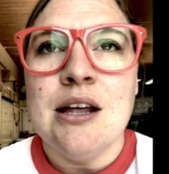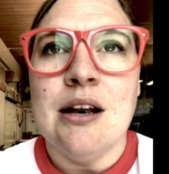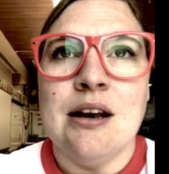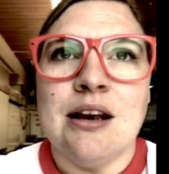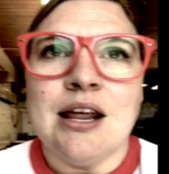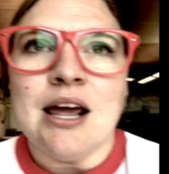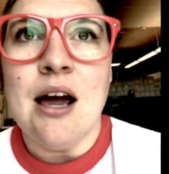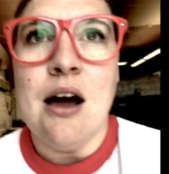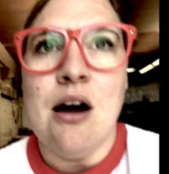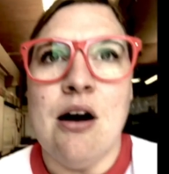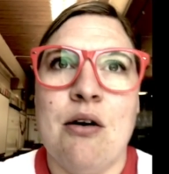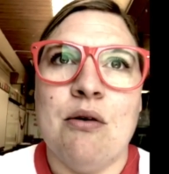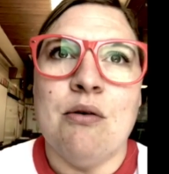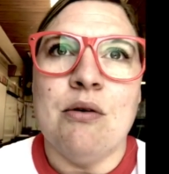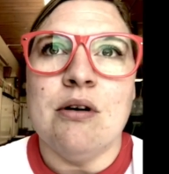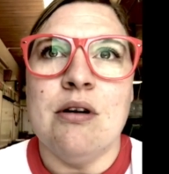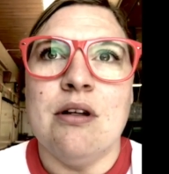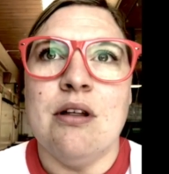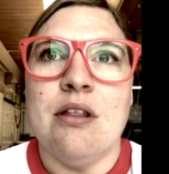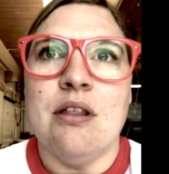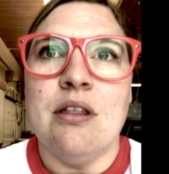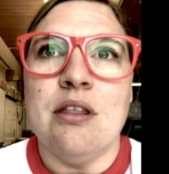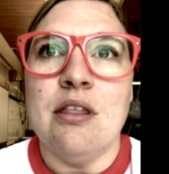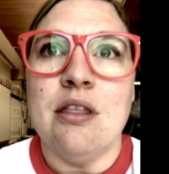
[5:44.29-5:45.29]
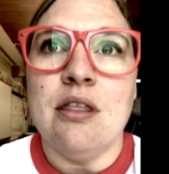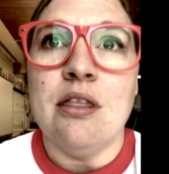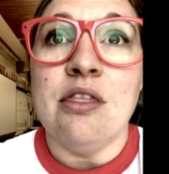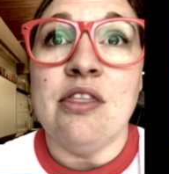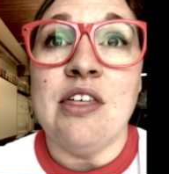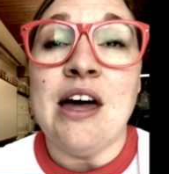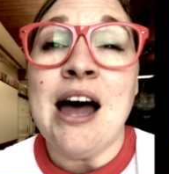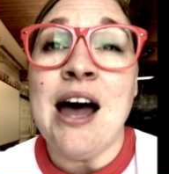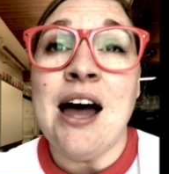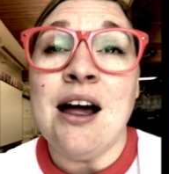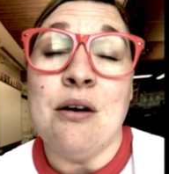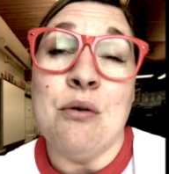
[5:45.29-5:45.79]
Now,
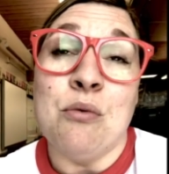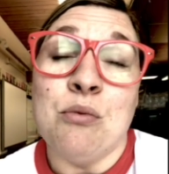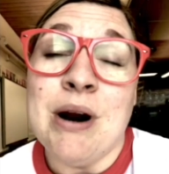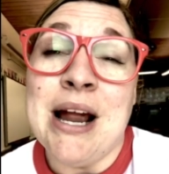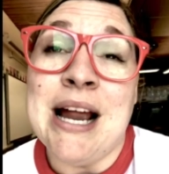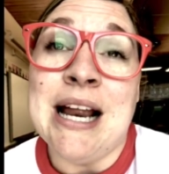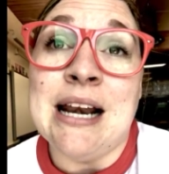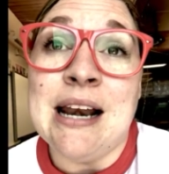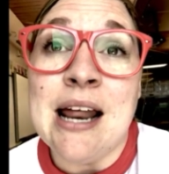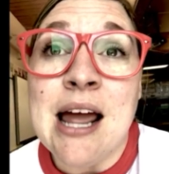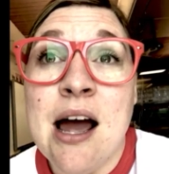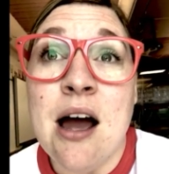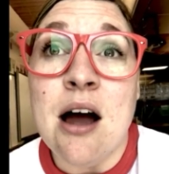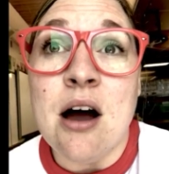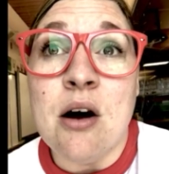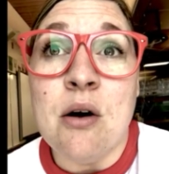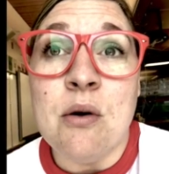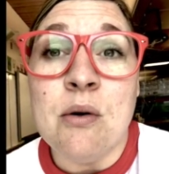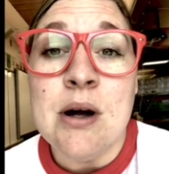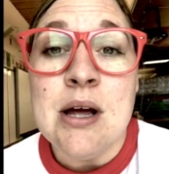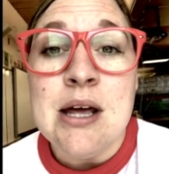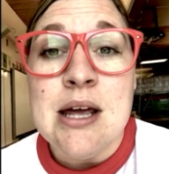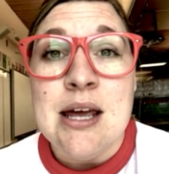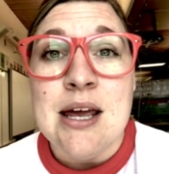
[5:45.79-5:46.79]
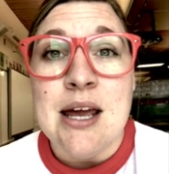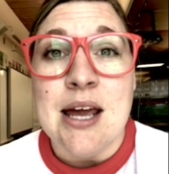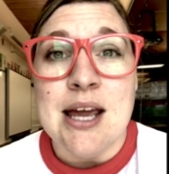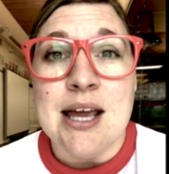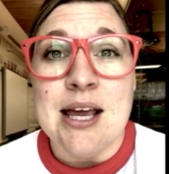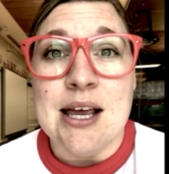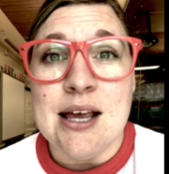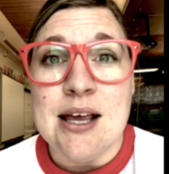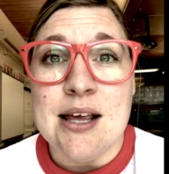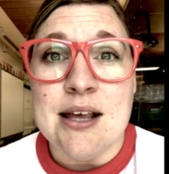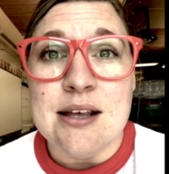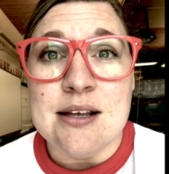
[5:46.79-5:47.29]
that right now
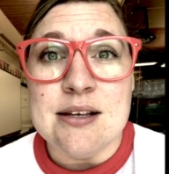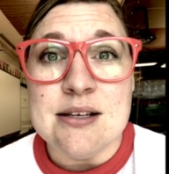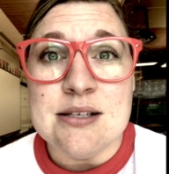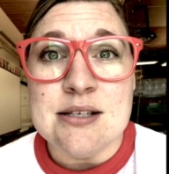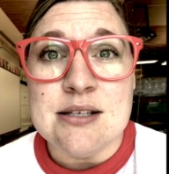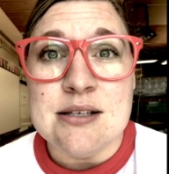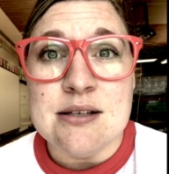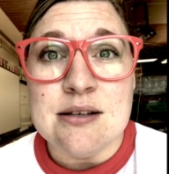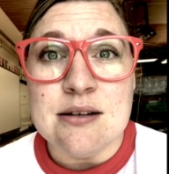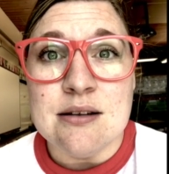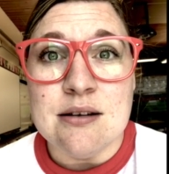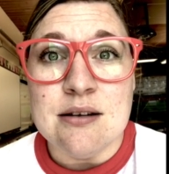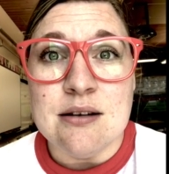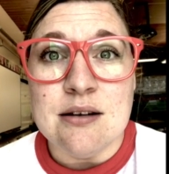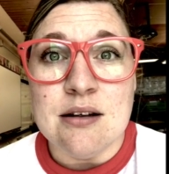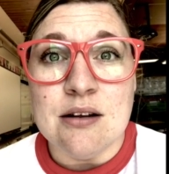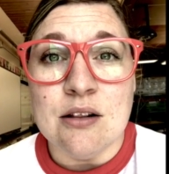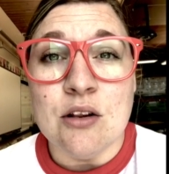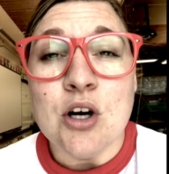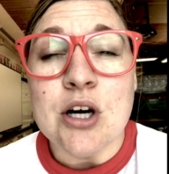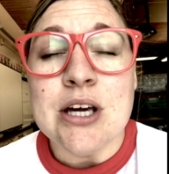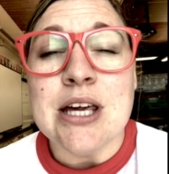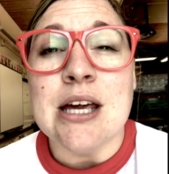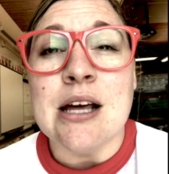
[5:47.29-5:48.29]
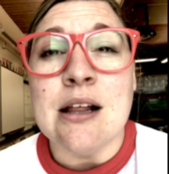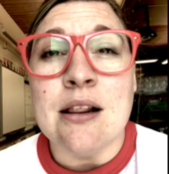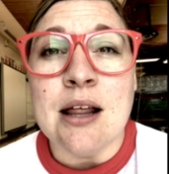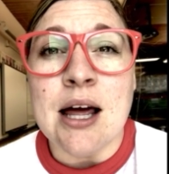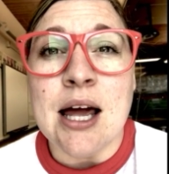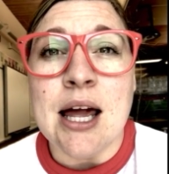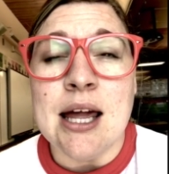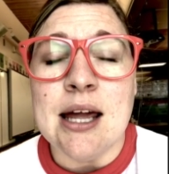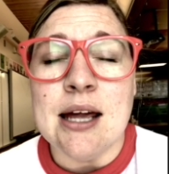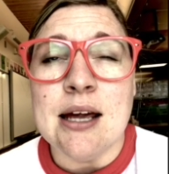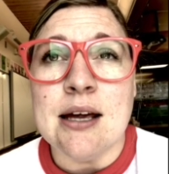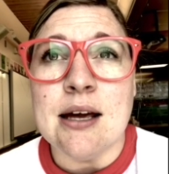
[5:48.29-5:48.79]
is looking
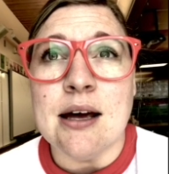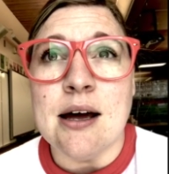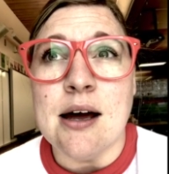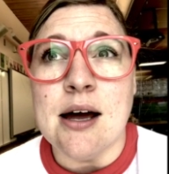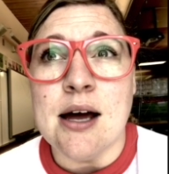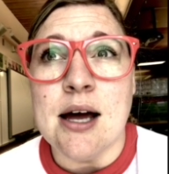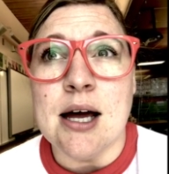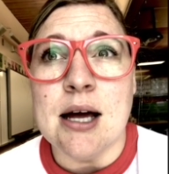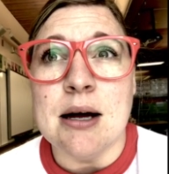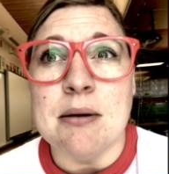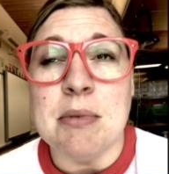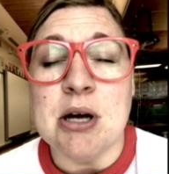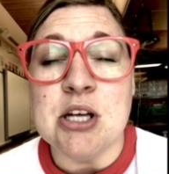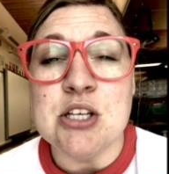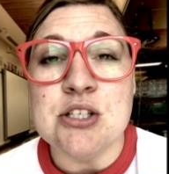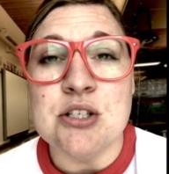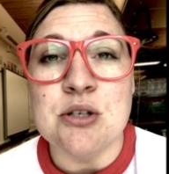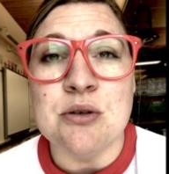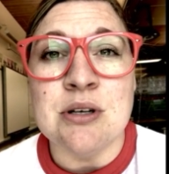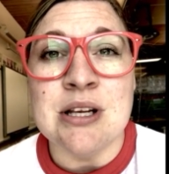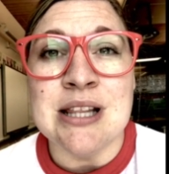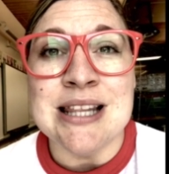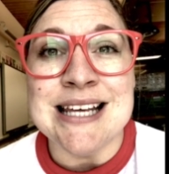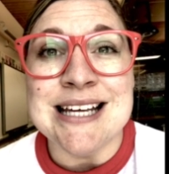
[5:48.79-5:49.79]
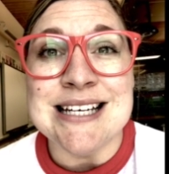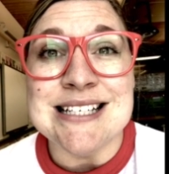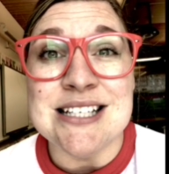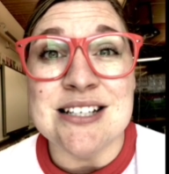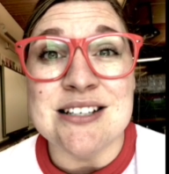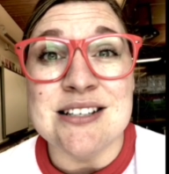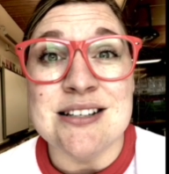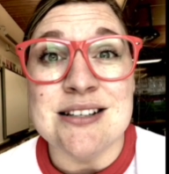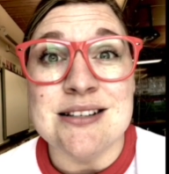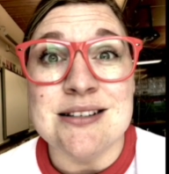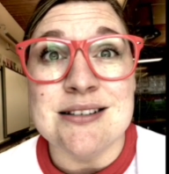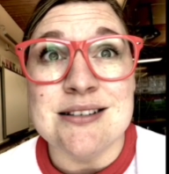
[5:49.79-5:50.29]
like a student that
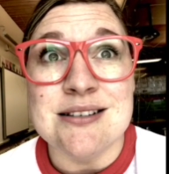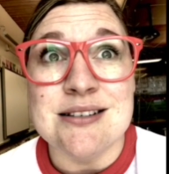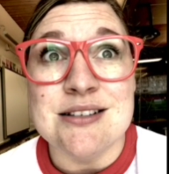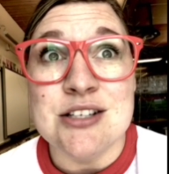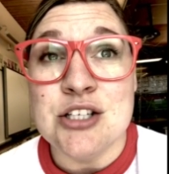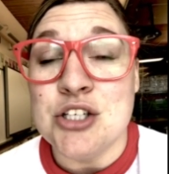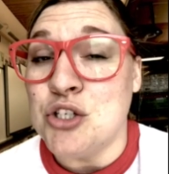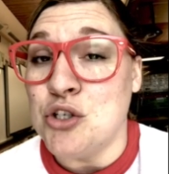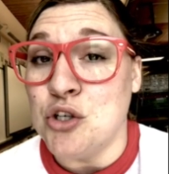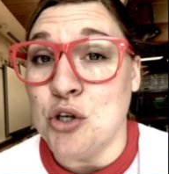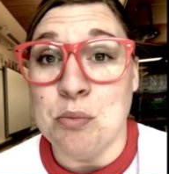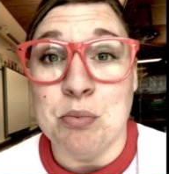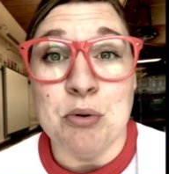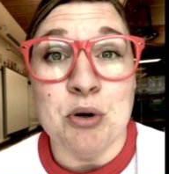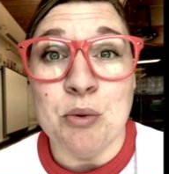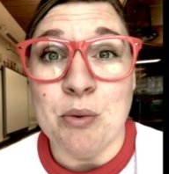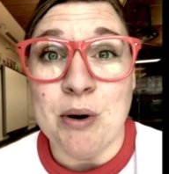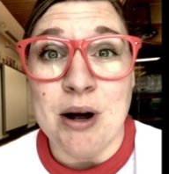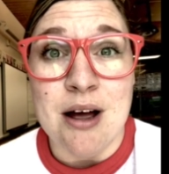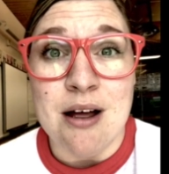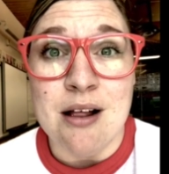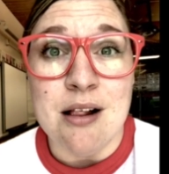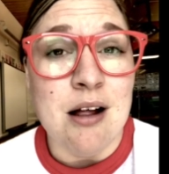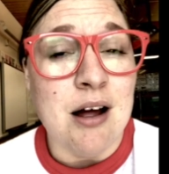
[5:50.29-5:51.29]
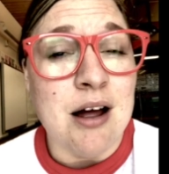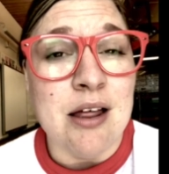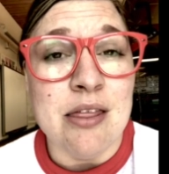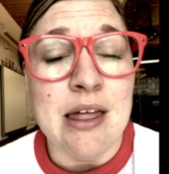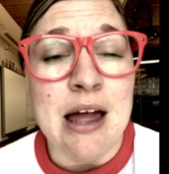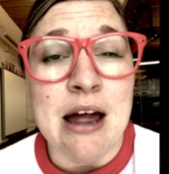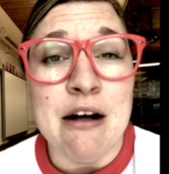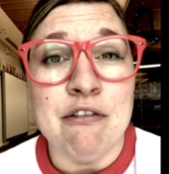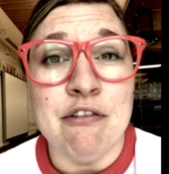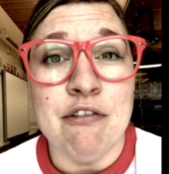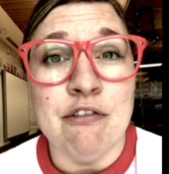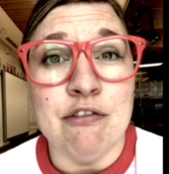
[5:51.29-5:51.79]
did super well on
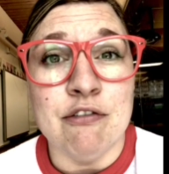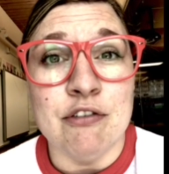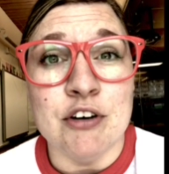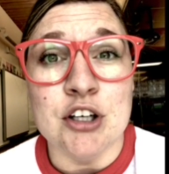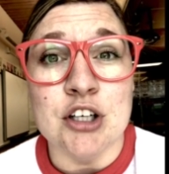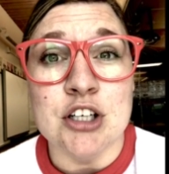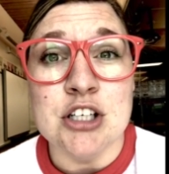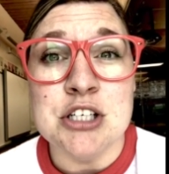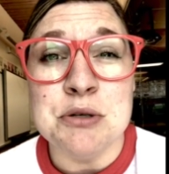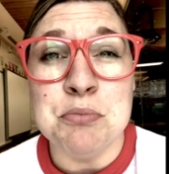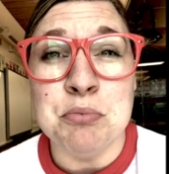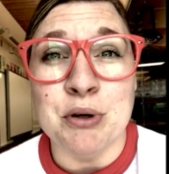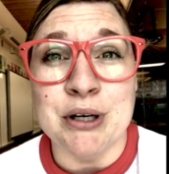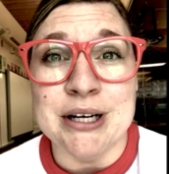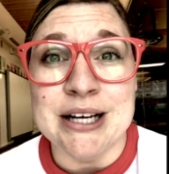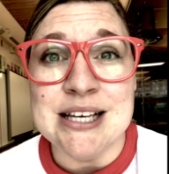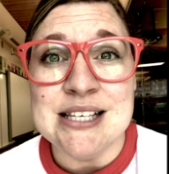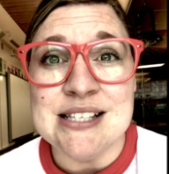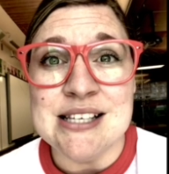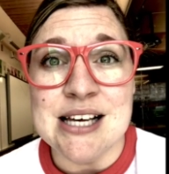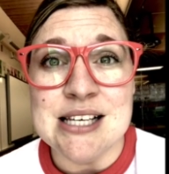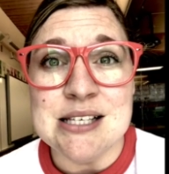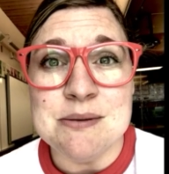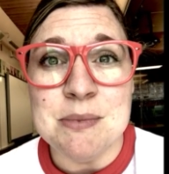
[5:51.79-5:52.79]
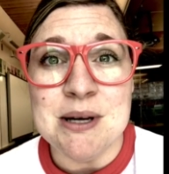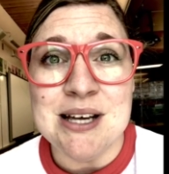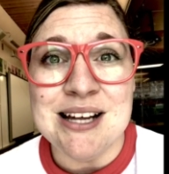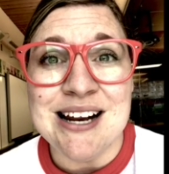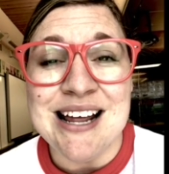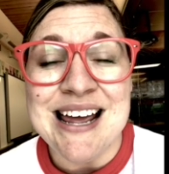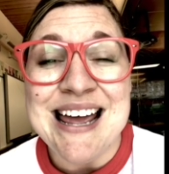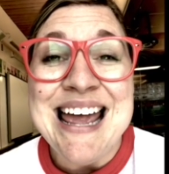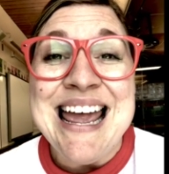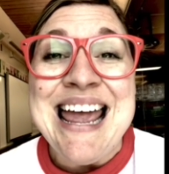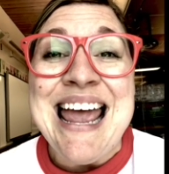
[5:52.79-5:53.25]
that first pre-assessment,